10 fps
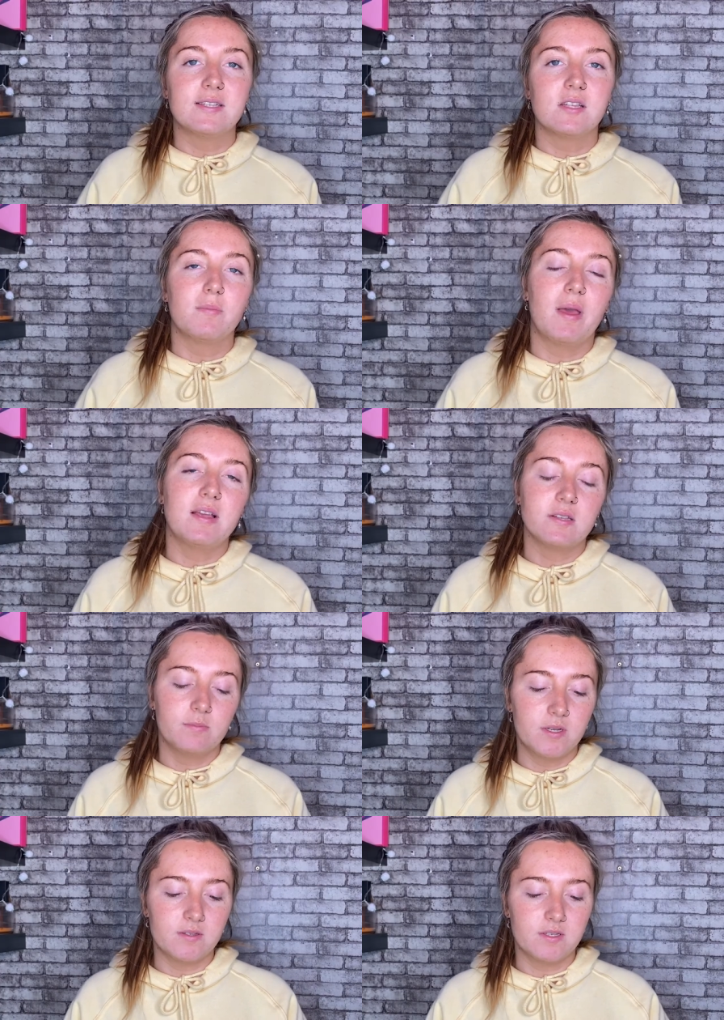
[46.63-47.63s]
so the base I'm
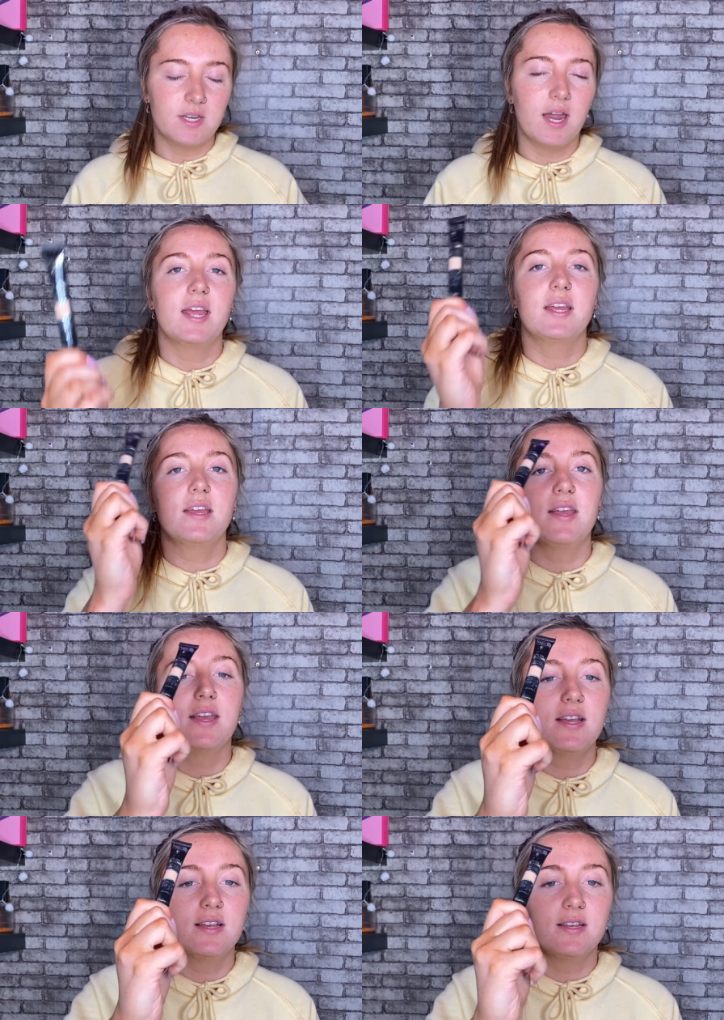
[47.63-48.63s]
using today
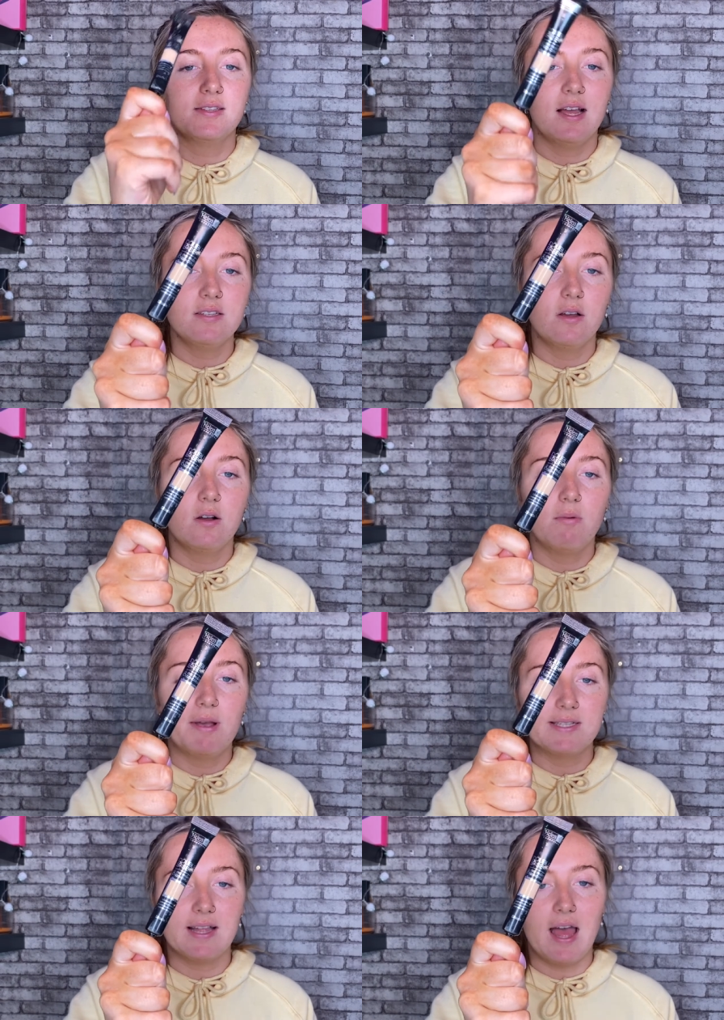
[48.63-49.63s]
is, as
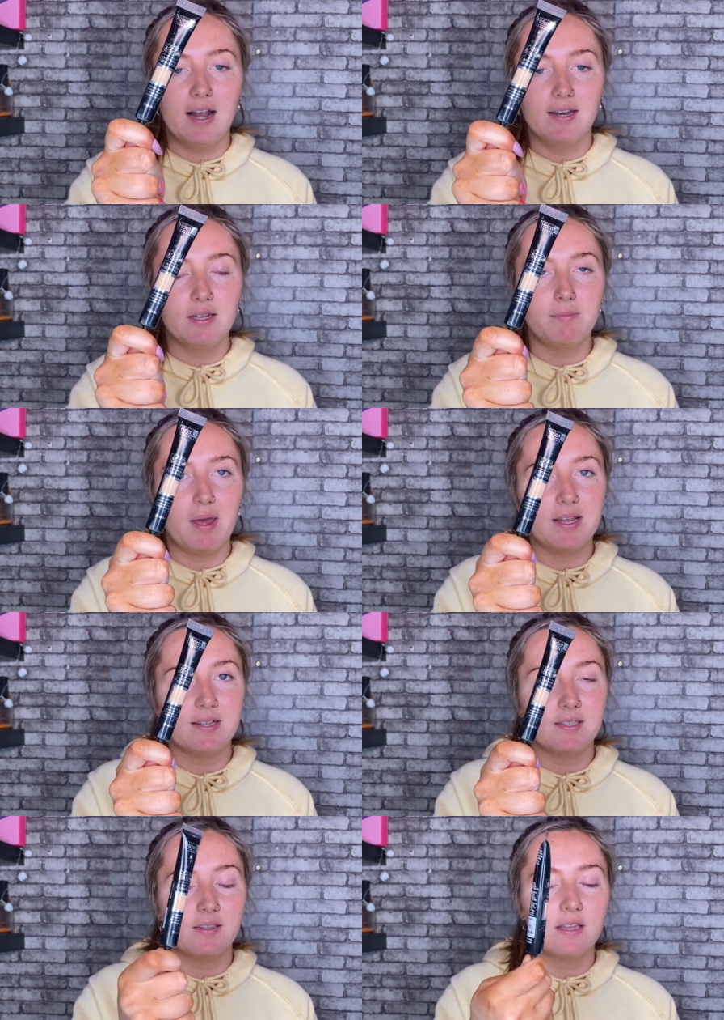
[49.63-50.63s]
always, the Helen E base.
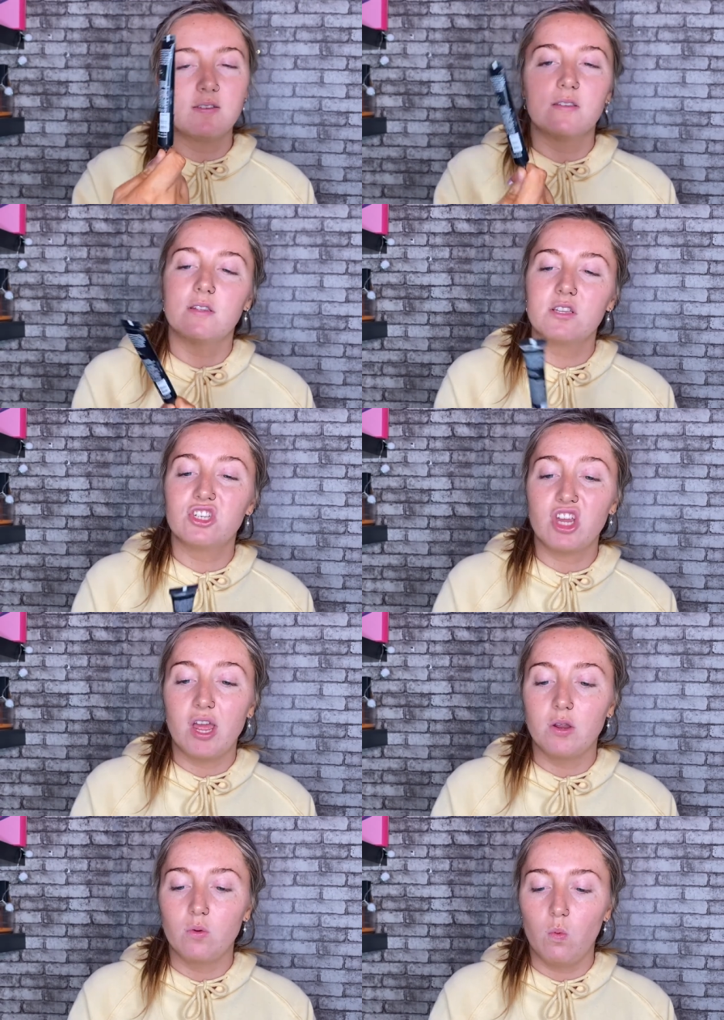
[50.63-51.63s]
This is in the
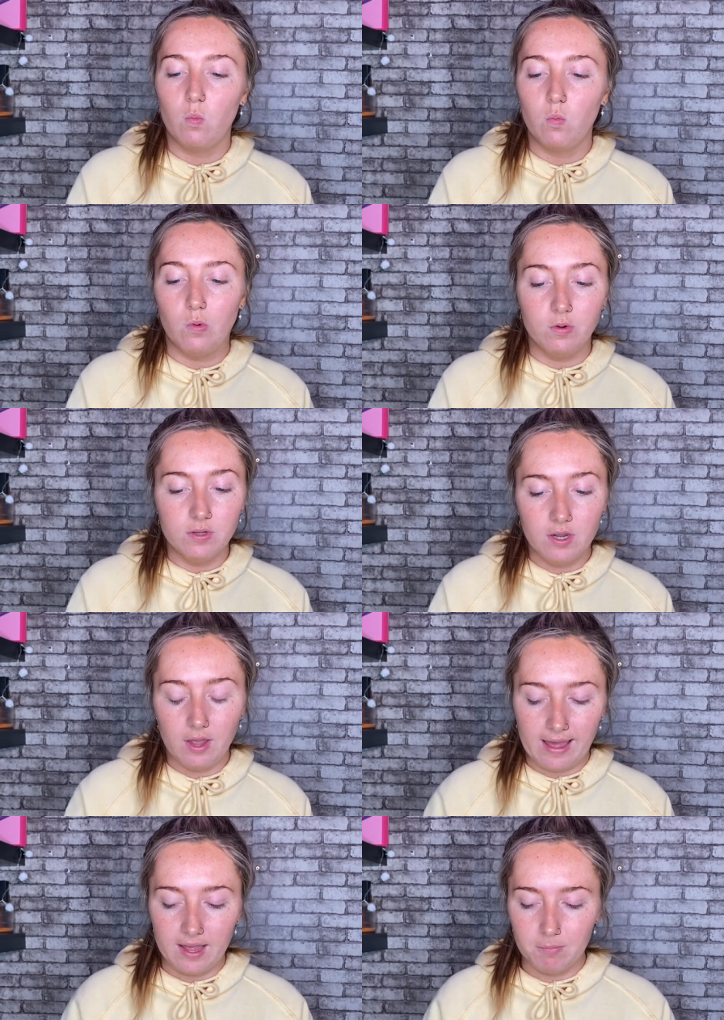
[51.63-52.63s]
shade 1.
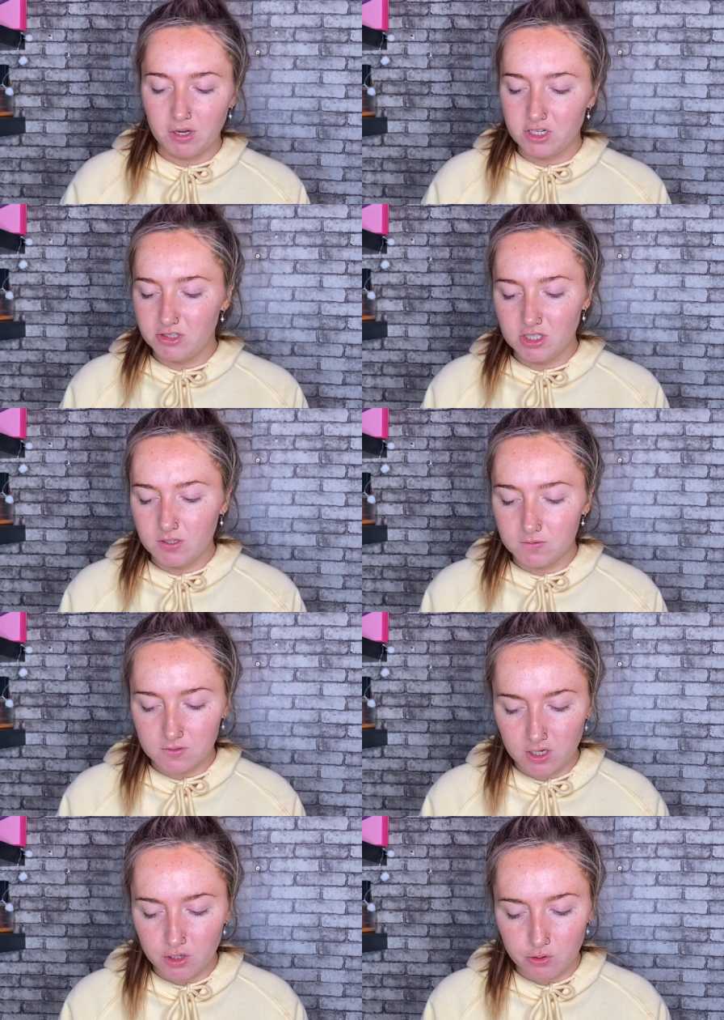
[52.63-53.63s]
I usually use
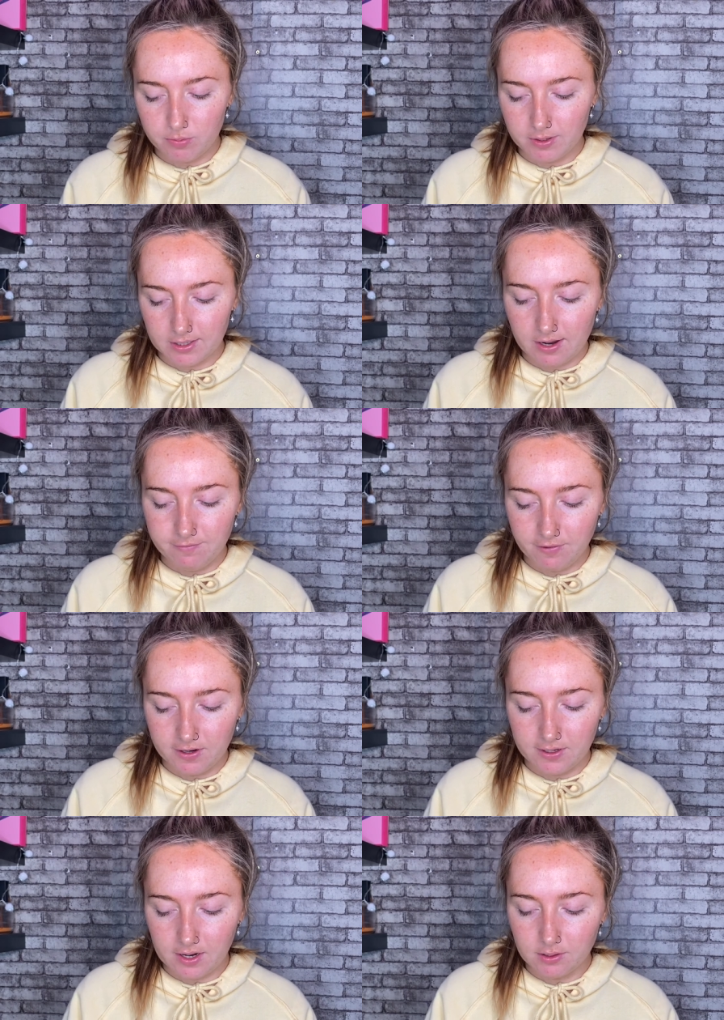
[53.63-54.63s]
2, but I can't
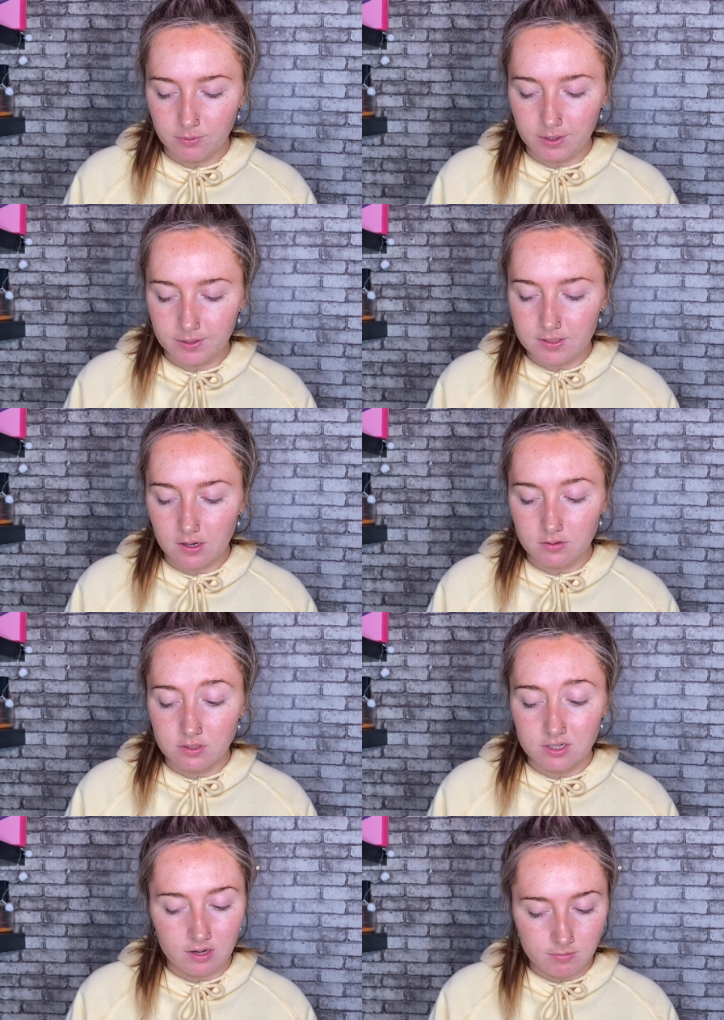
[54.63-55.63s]
find it anywhere, so
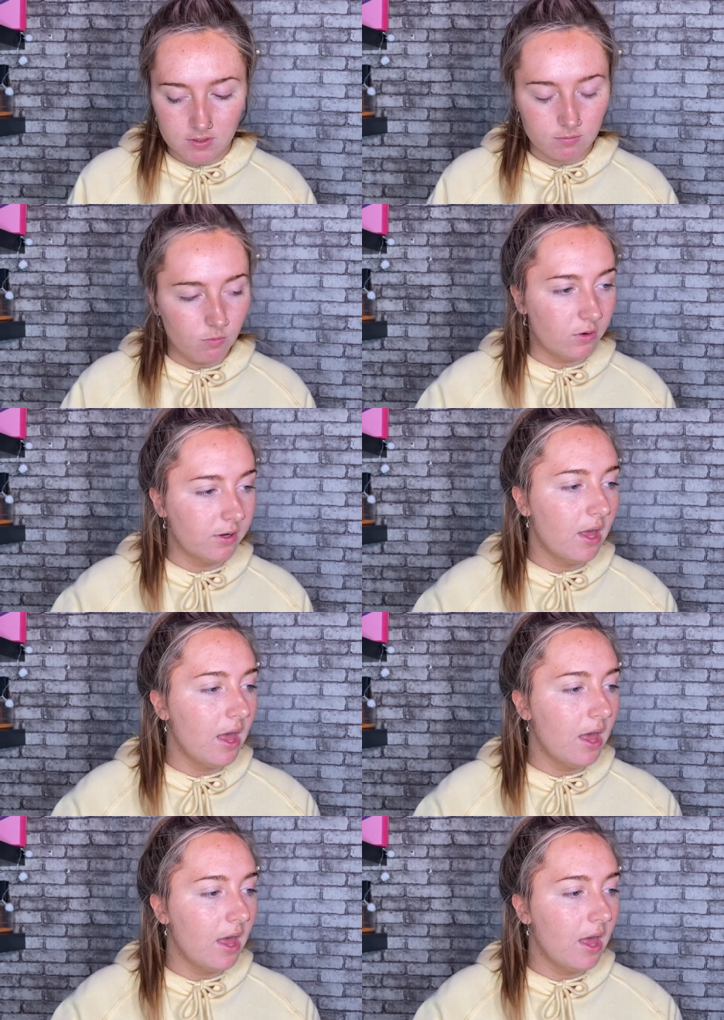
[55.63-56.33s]
today I'm using 1.